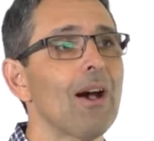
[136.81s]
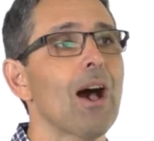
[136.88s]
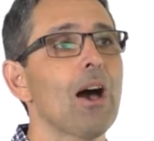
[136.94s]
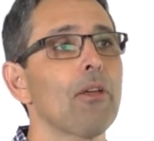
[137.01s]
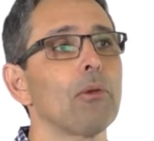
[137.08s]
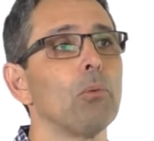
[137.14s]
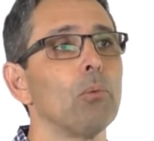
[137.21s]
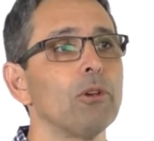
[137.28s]

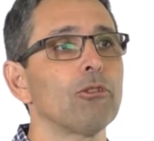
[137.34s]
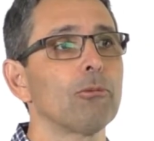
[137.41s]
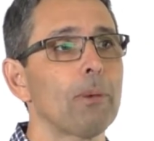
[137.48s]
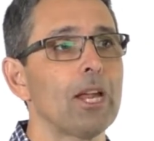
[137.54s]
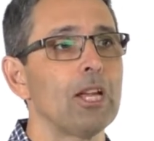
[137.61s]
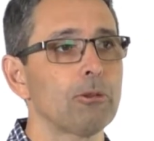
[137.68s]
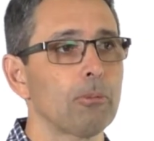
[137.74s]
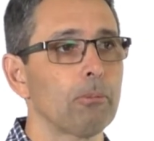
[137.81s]
other risk
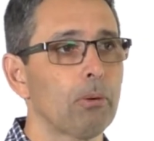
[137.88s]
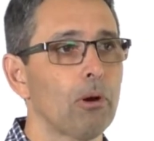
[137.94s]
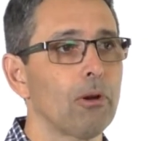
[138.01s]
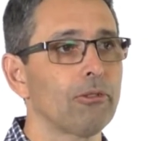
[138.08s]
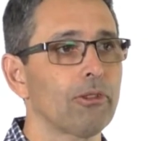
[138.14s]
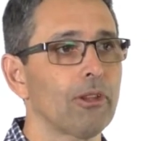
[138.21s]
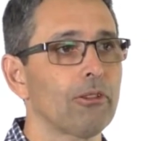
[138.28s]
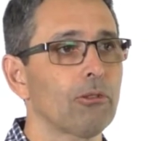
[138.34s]
management
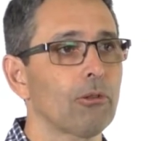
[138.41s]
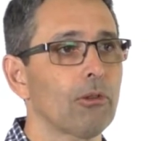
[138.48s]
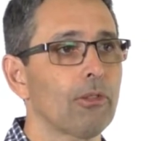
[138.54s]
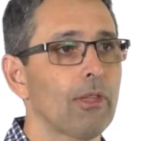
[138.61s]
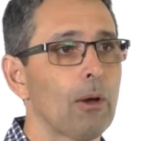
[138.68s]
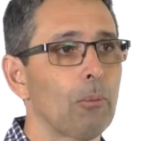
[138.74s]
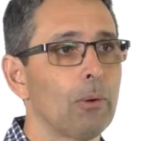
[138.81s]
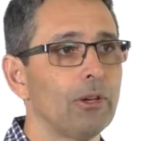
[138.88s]
process
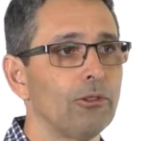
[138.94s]
that we're